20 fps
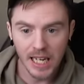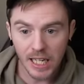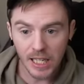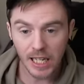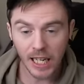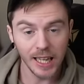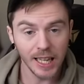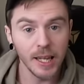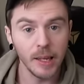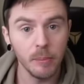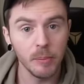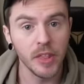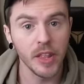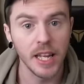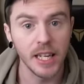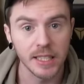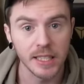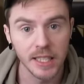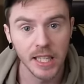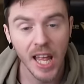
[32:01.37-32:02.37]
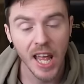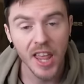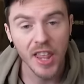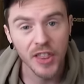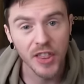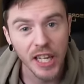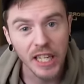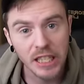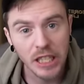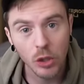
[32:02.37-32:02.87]
Clip this.
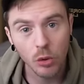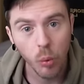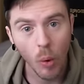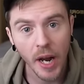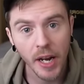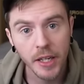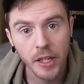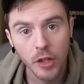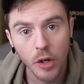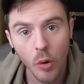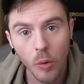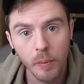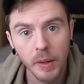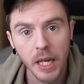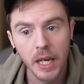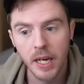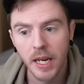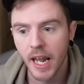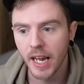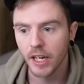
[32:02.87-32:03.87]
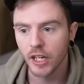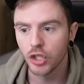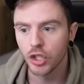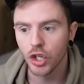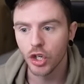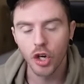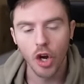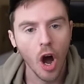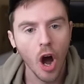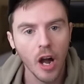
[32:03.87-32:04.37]
This is why you don't be a nit, because you
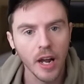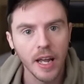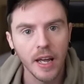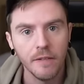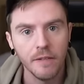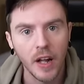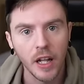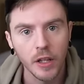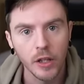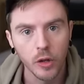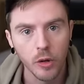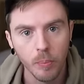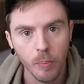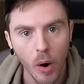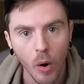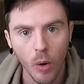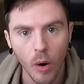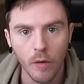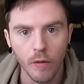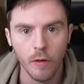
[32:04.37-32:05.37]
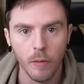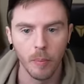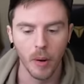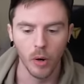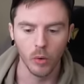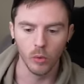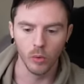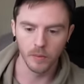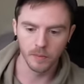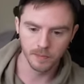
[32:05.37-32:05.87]
can't get value boat over
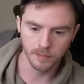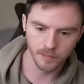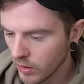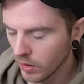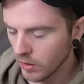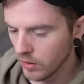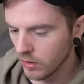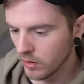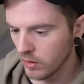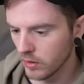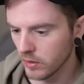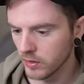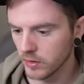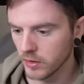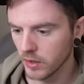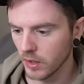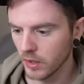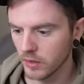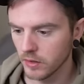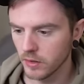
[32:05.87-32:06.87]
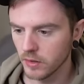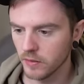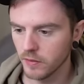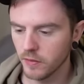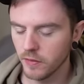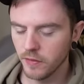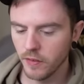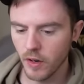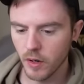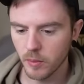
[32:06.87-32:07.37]
boat.
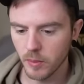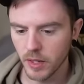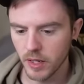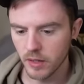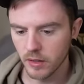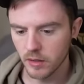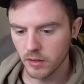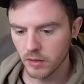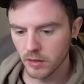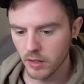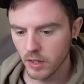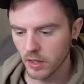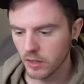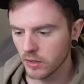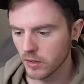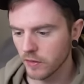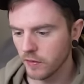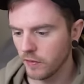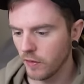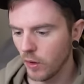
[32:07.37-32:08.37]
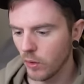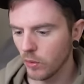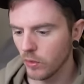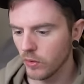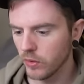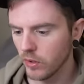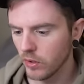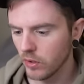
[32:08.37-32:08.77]
Fuck me. Can I just fold?